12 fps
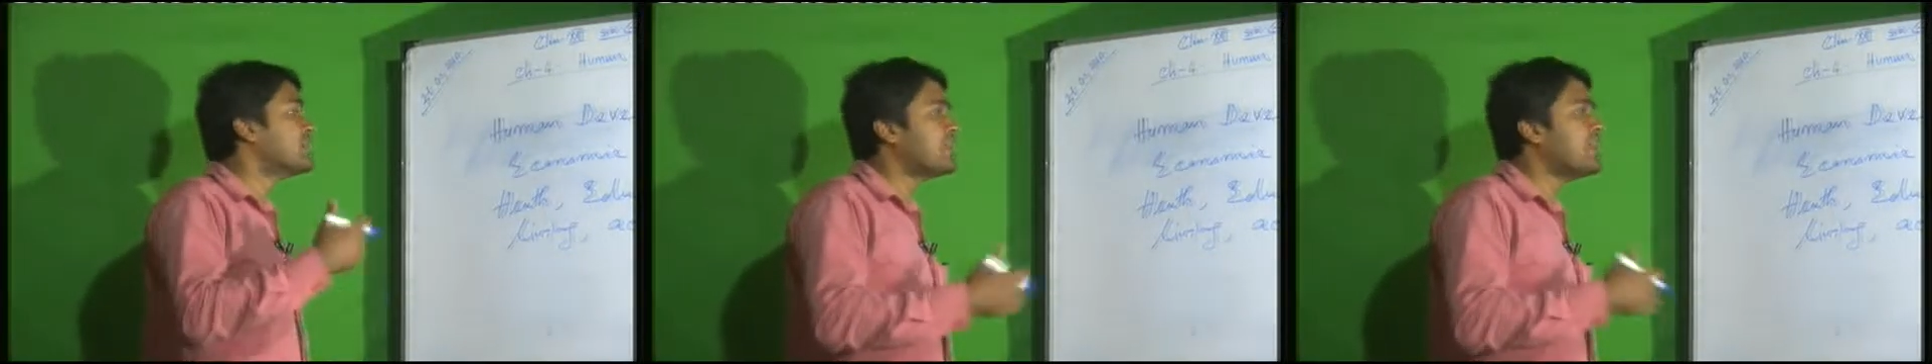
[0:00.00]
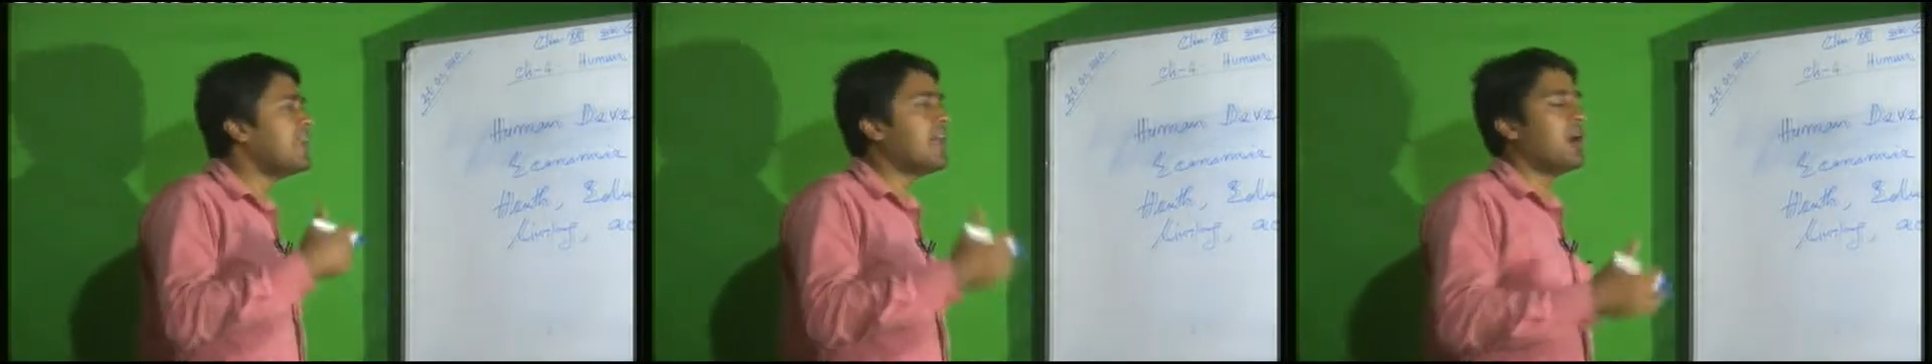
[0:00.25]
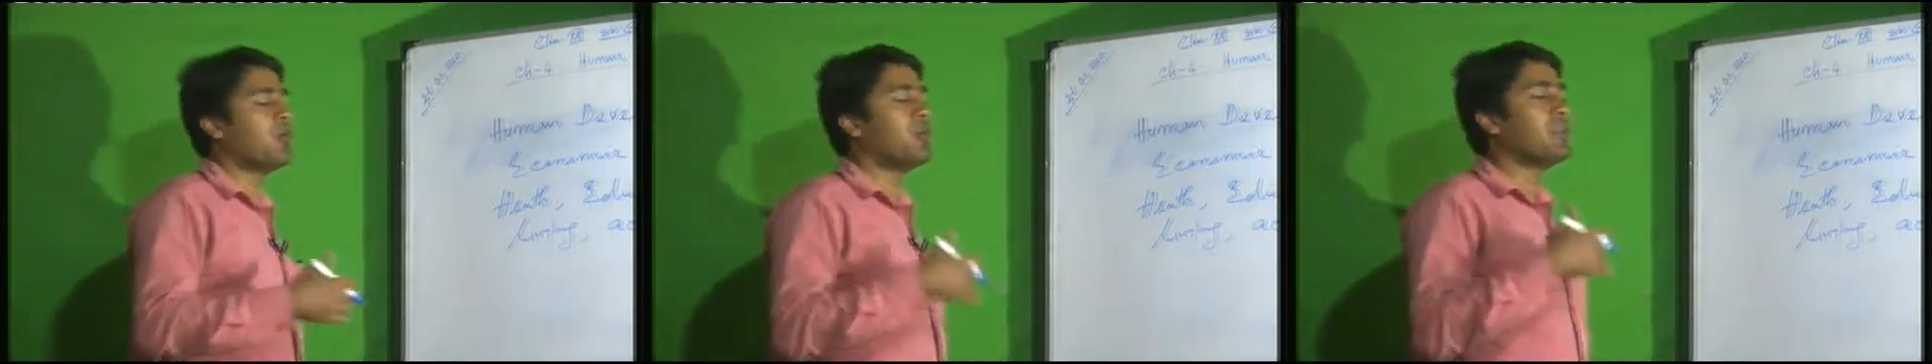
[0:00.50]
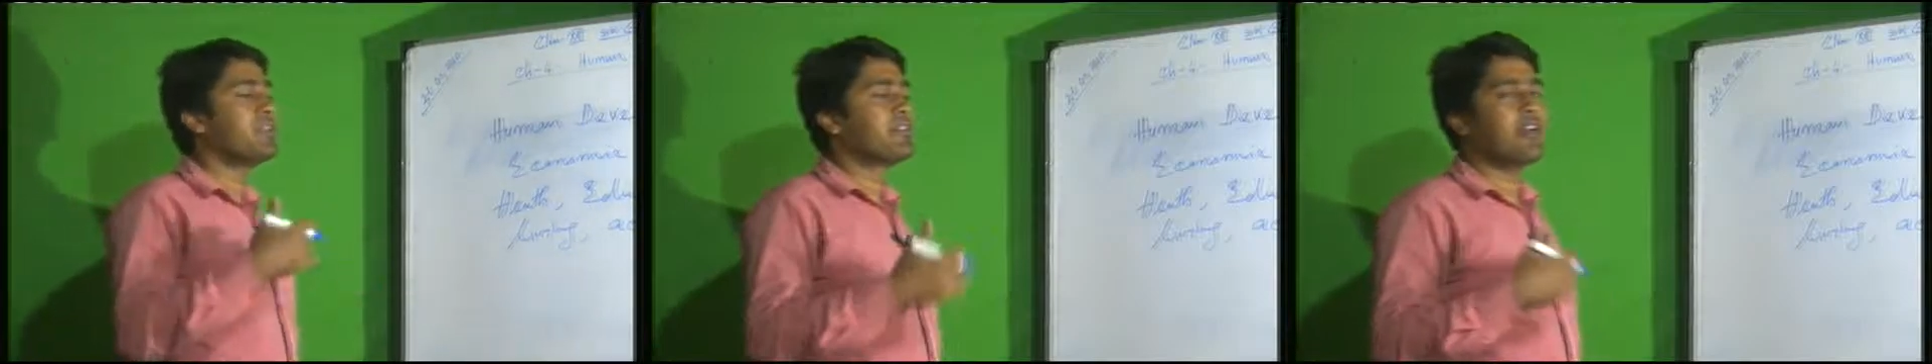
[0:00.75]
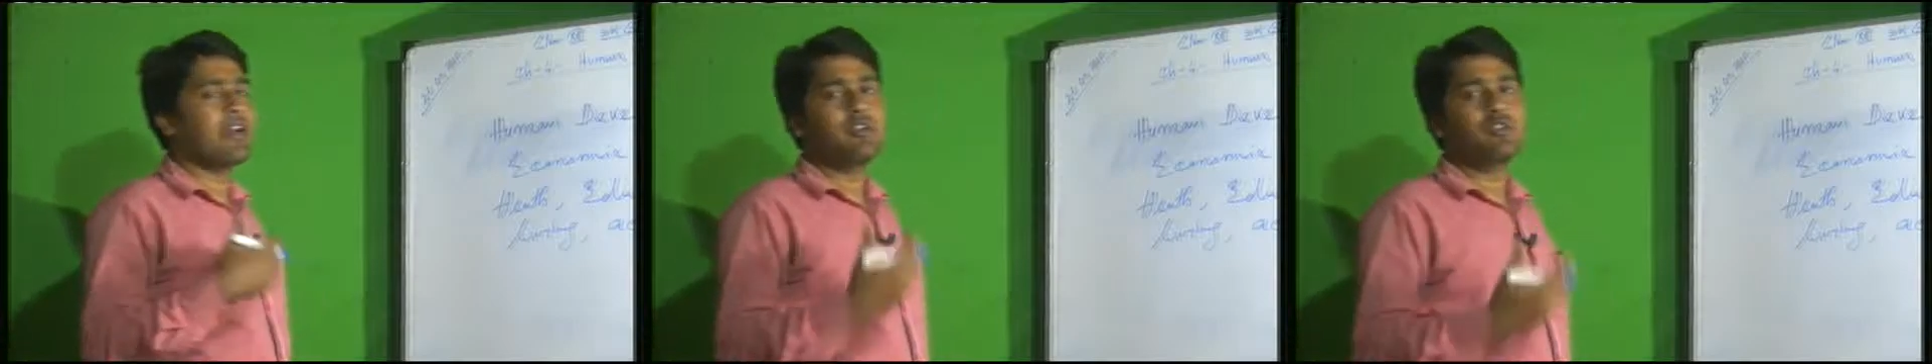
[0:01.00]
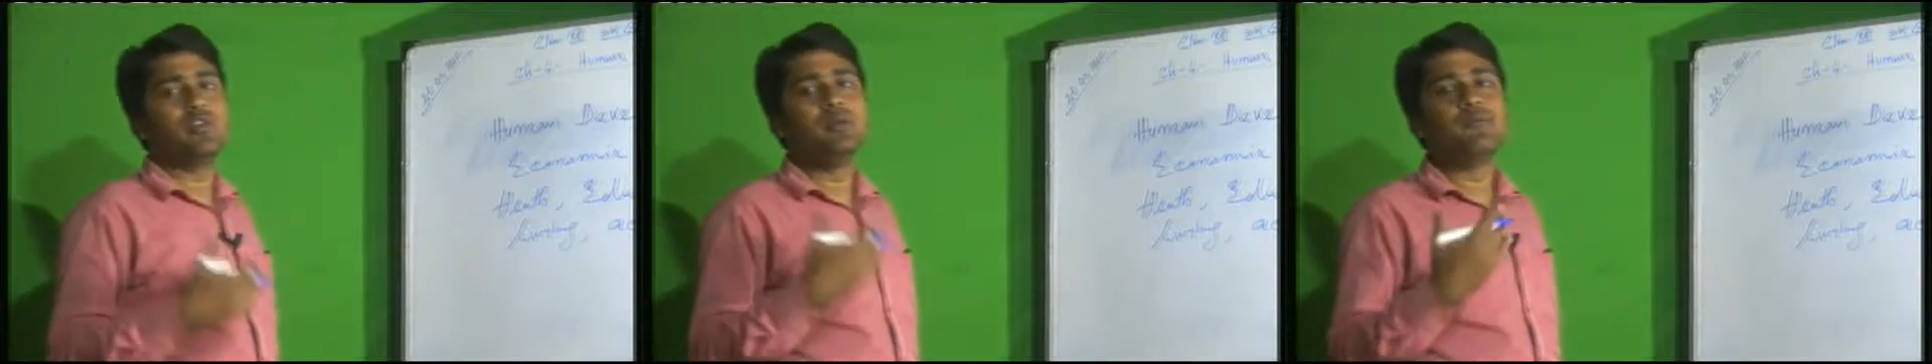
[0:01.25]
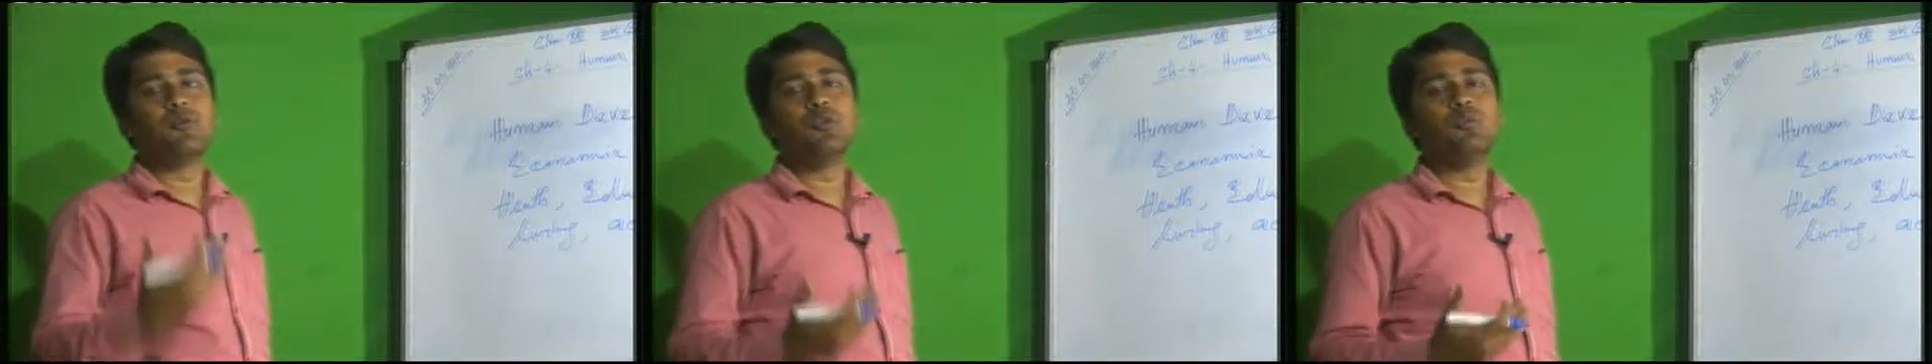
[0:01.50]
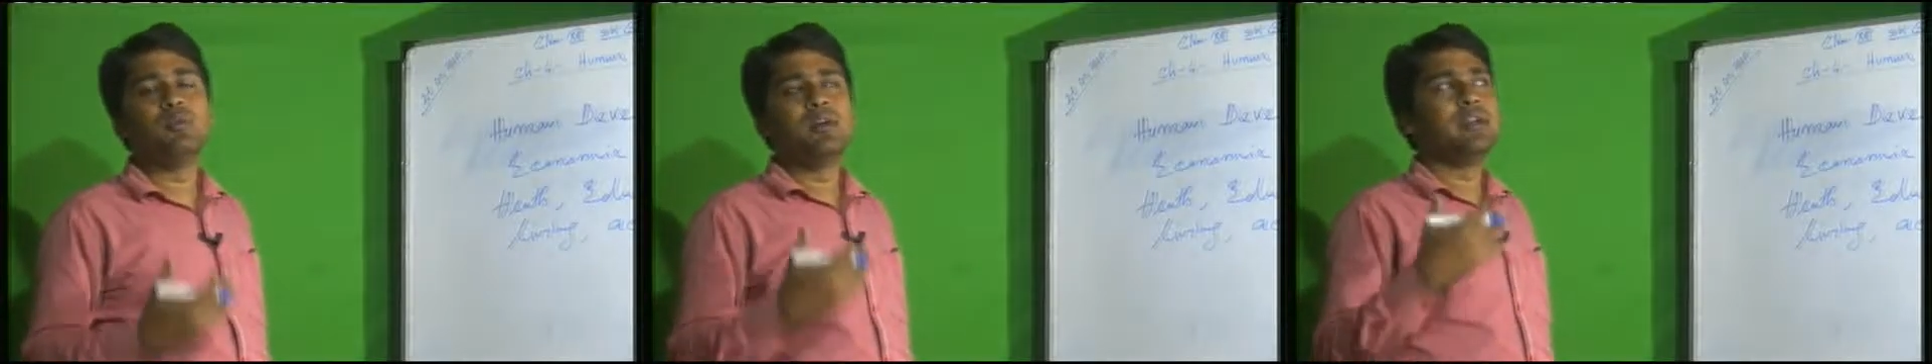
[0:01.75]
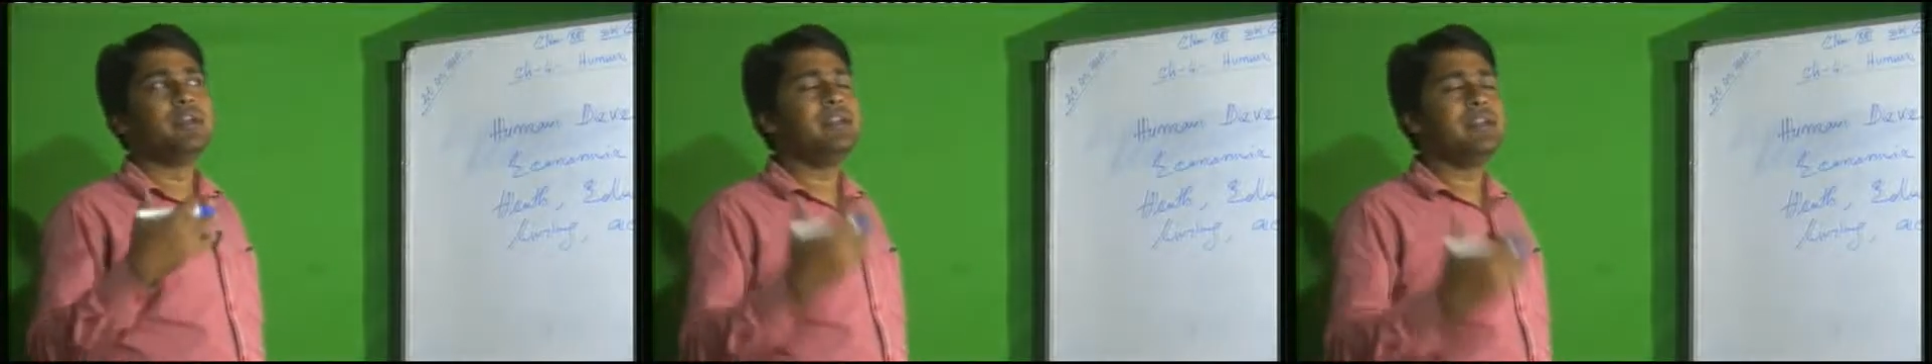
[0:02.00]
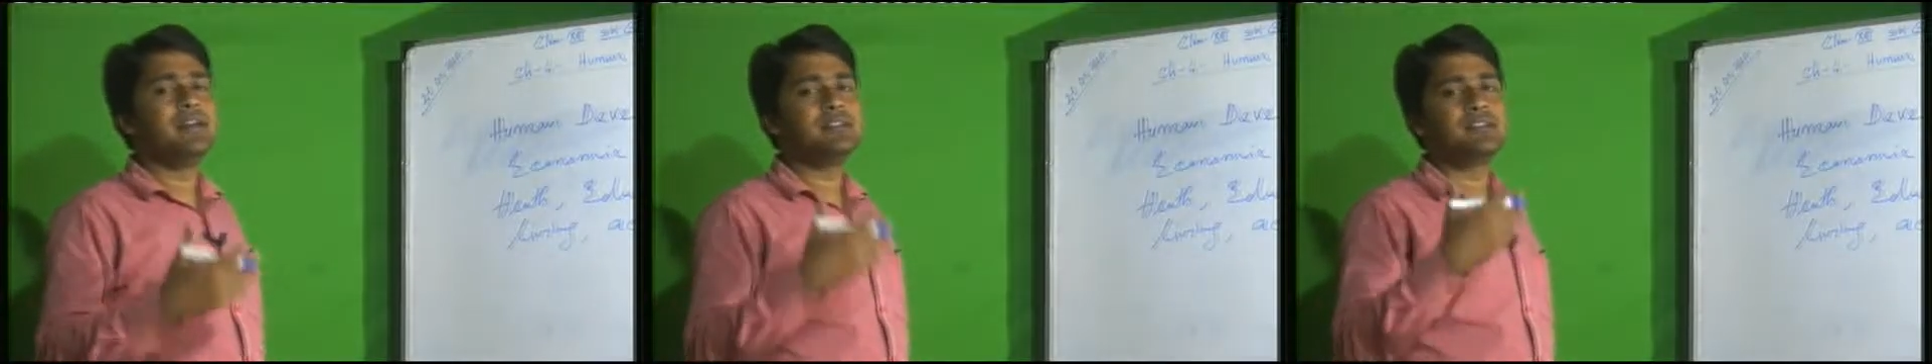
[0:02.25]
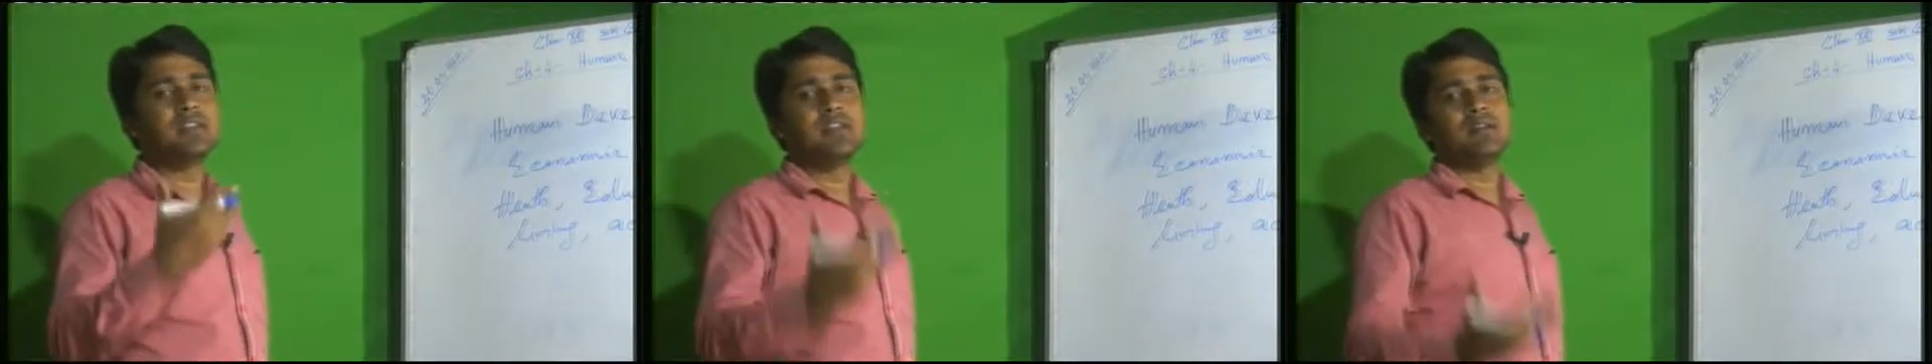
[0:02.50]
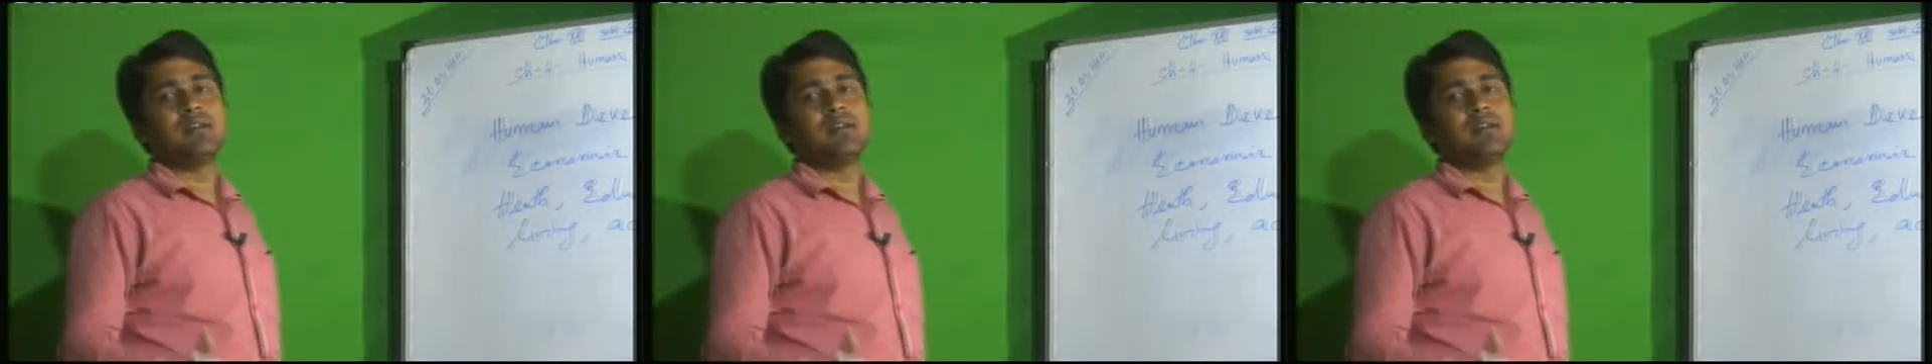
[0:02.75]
till now trying to improve India's